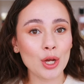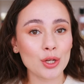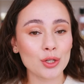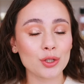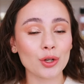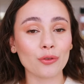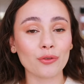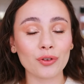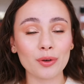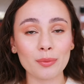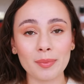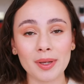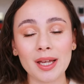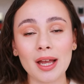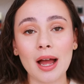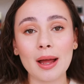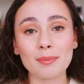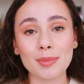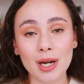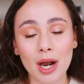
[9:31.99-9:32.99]
So for me,
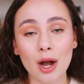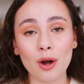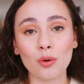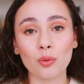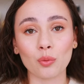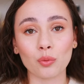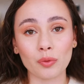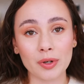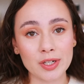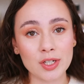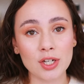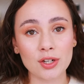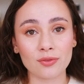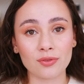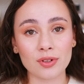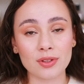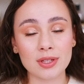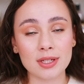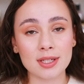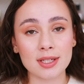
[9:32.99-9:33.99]
I'm not reaching
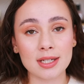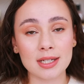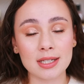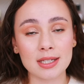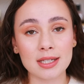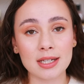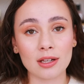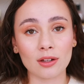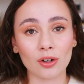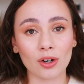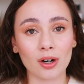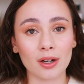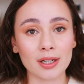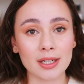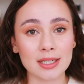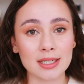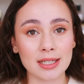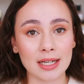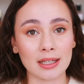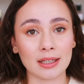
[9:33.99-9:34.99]
for this concealer on
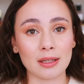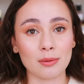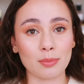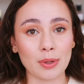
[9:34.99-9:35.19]
a daily